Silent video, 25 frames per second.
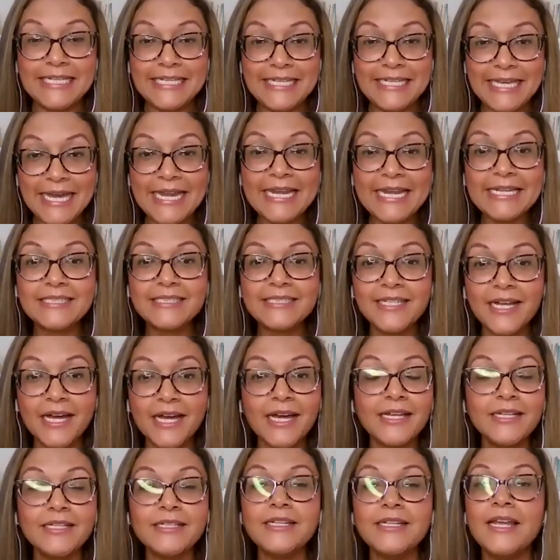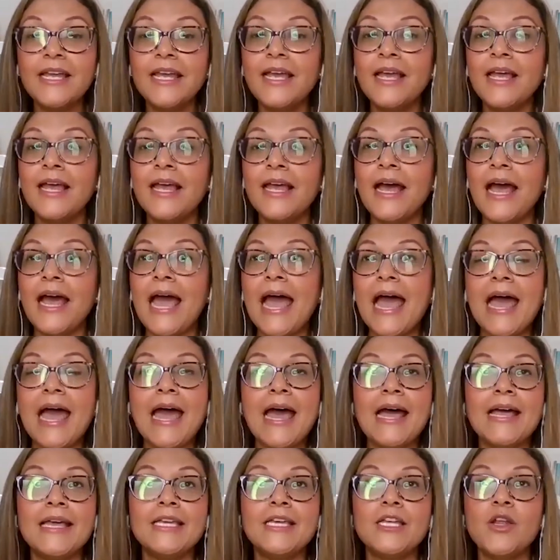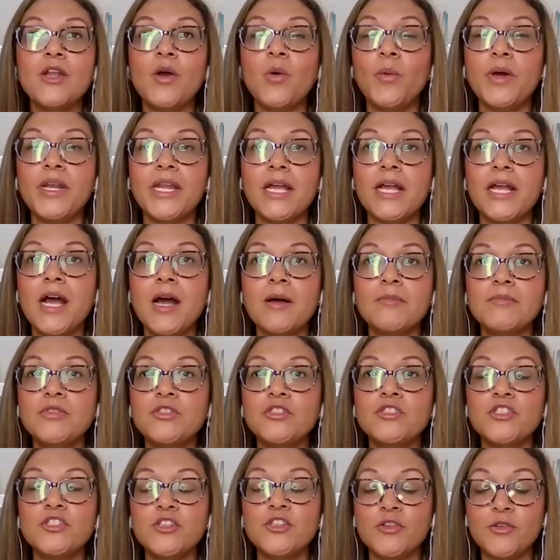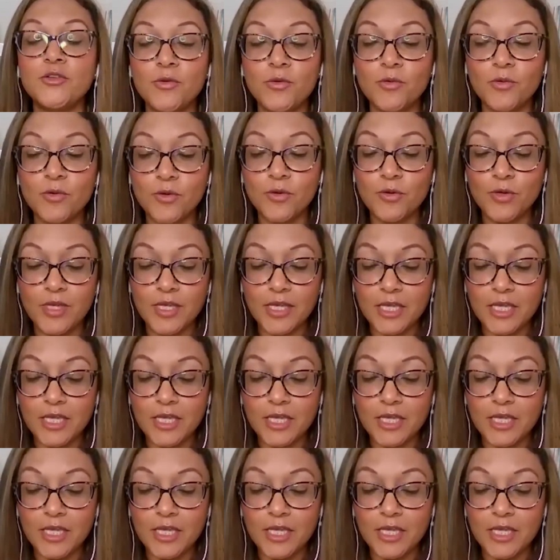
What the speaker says: Get it done. When it comes to